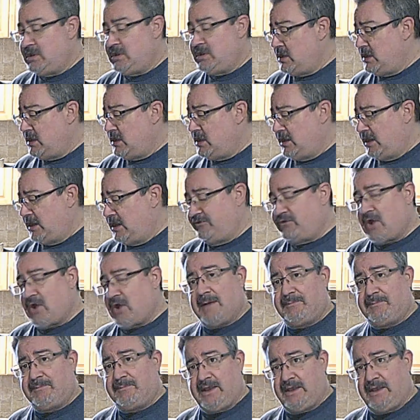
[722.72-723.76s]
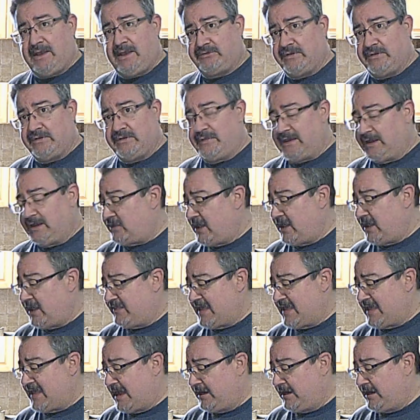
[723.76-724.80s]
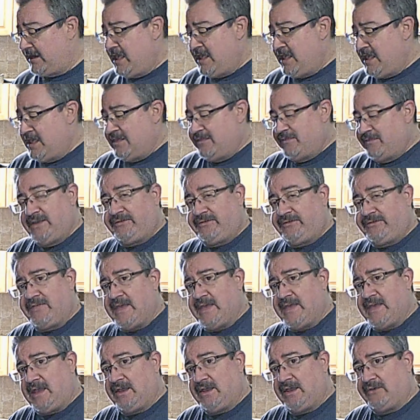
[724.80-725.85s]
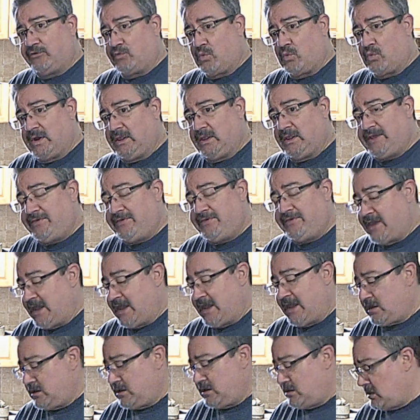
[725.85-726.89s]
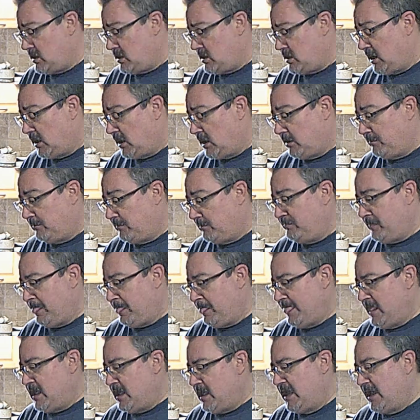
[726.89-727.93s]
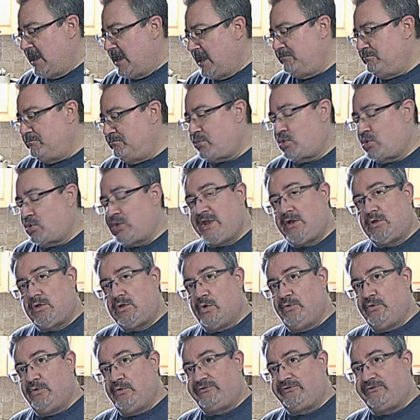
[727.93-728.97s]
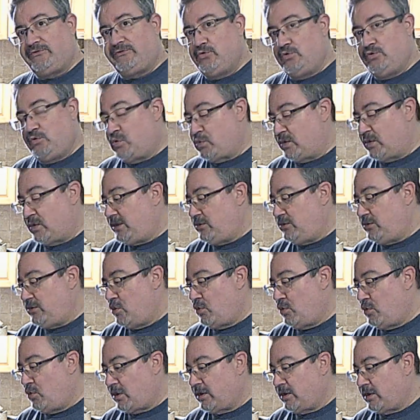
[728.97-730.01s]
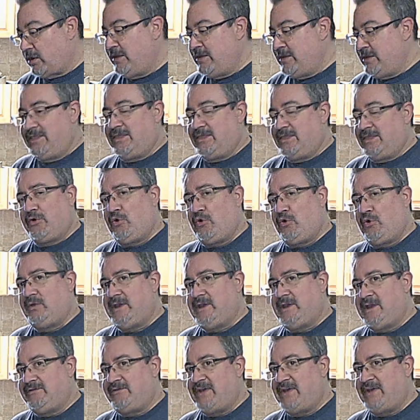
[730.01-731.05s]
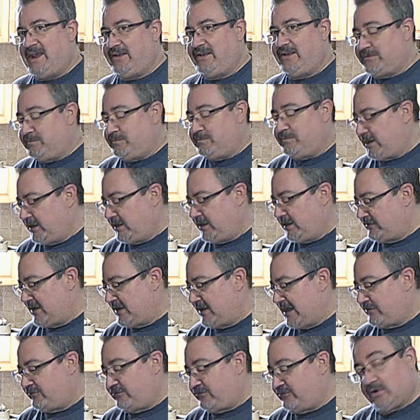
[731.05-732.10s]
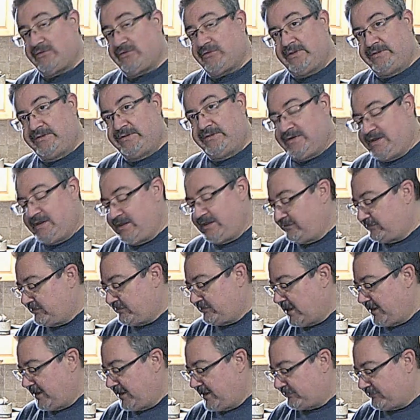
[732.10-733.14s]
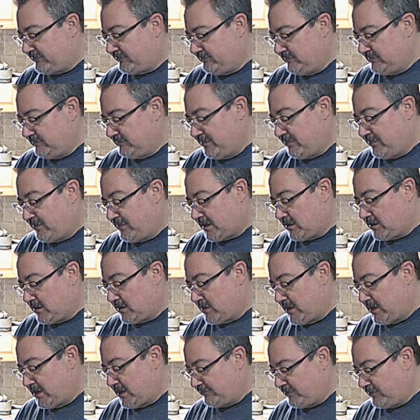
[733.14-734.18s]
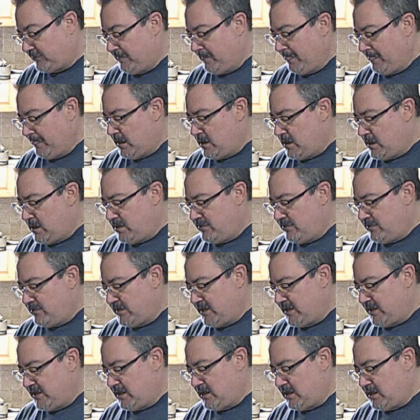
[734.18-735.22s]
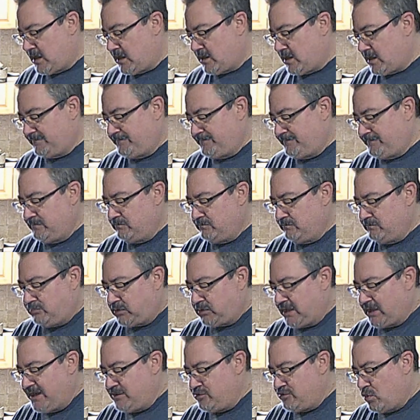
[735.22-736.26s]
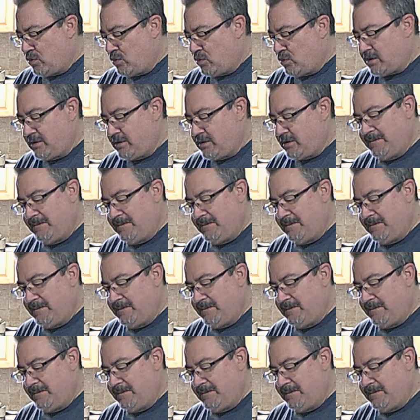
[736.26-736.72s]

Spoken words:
and toppings and things like that. This thing is really thick and pretty close to Greek yogurt, not only in taste but in texture, since it is nice and thick and rich. The plain yogurt